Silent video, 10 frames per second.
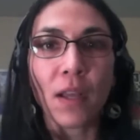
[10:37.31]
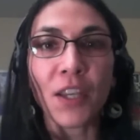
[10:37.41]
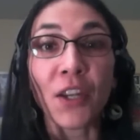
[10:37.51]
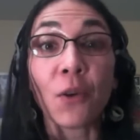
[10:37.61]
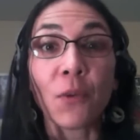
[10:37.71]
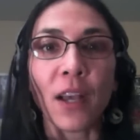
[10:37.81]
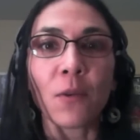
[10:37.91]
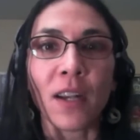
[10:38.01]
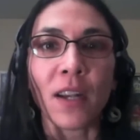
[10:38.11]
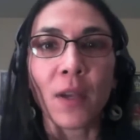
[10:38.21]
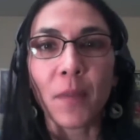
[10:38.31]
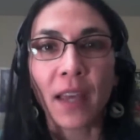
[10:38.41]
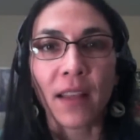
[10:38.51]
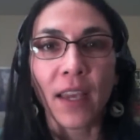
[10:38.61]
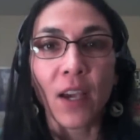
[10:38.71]
You know what? When I went
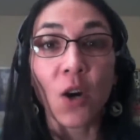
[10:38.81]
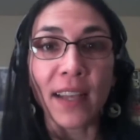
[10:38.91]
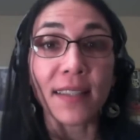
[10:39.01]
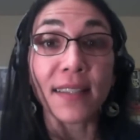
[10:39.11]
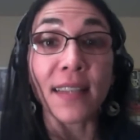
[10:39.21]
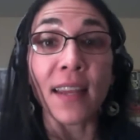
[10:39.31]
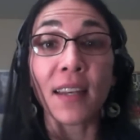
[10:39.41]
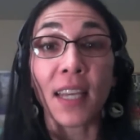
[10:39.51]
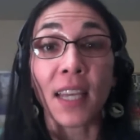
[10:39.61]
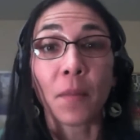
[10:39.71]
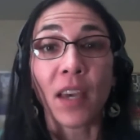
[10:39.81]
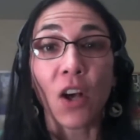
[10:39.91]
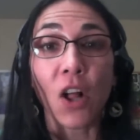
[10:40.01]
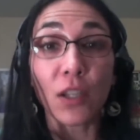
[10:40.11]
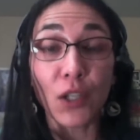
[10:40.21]
paleo, I sent an
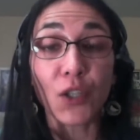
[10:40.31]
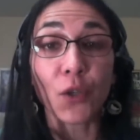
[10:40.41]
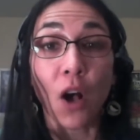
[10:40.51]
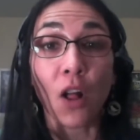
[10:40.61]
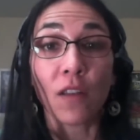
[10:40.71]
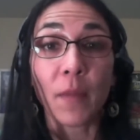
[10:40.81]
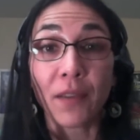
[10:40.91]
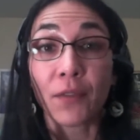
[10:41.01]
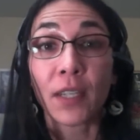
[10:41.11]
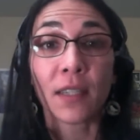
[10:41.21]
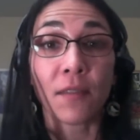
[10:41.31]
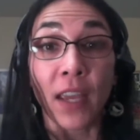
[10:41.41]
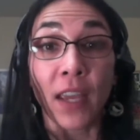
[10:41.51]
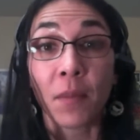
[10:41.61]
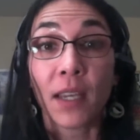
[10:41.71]
email to all of my friends and
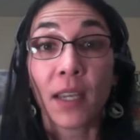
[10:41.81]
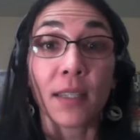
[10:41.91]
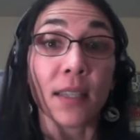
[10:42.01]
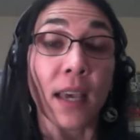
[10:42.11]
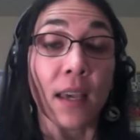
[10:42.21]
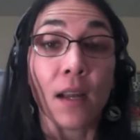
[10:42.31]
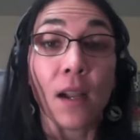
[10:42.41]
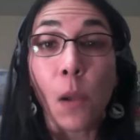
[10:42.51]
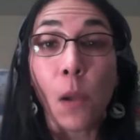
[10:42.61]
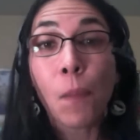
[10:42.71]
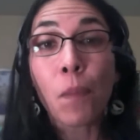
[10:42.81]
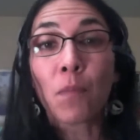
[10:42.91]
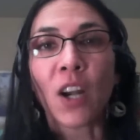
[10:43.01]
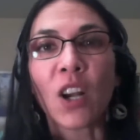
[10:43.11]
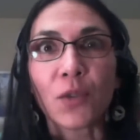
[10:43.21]
family and said,
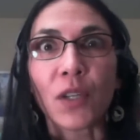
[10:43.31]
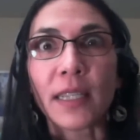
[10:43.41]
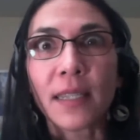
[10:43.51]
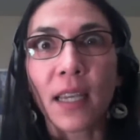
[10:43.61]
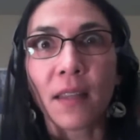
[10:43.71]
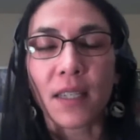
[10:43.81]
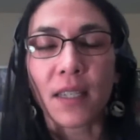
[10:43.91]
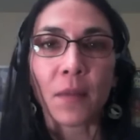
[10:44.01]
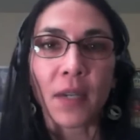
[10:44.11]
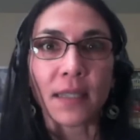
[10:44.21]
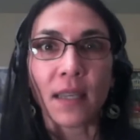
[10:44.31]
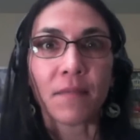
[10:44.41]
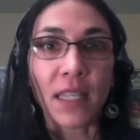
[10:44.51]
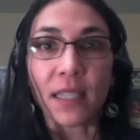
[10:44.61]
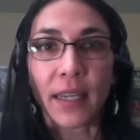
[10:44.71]
I was really sick at the time, but I
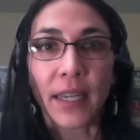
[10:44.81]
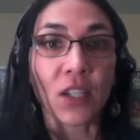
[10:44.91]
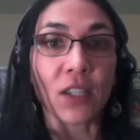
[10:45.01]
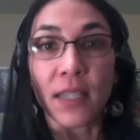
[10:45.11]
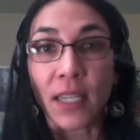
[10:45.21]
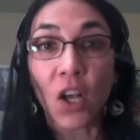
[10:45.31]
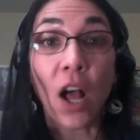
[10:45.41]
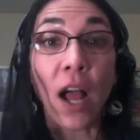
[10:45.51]
said, listen, here's the deal.